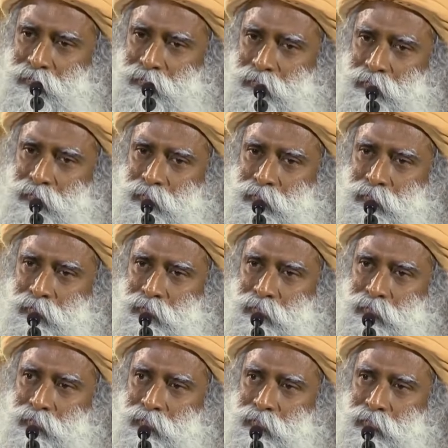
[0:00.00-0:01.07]

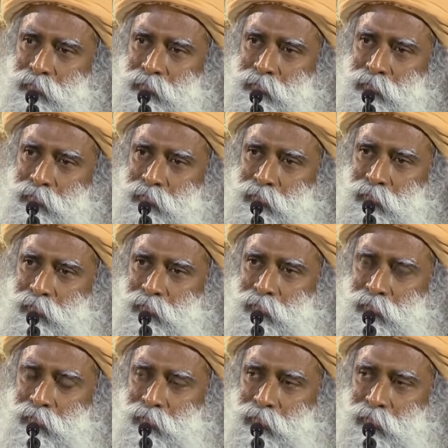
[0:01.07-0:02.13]

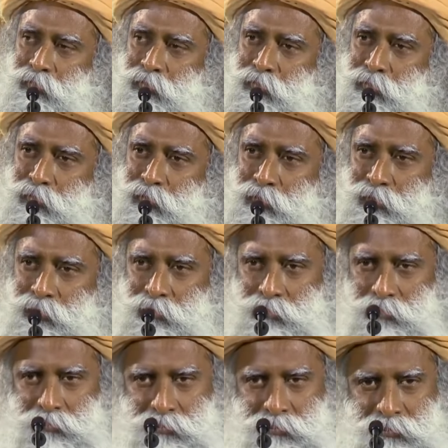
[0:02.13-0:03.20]
[no speech]